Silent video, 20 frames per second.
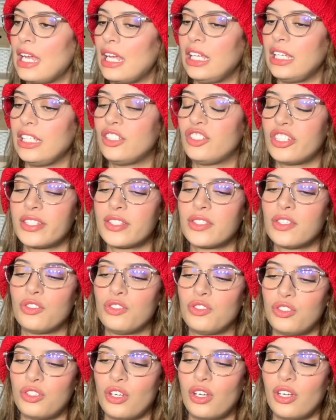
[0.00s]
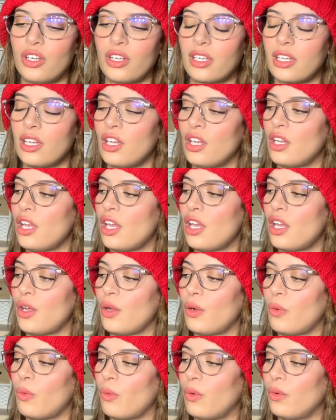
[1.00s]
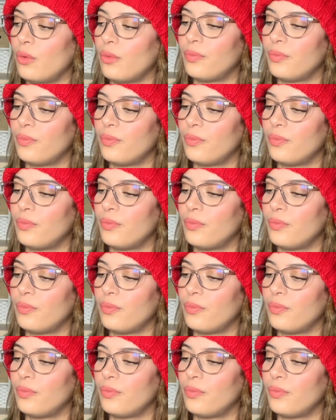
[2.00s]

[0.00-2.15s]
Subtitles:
He's just a jerk who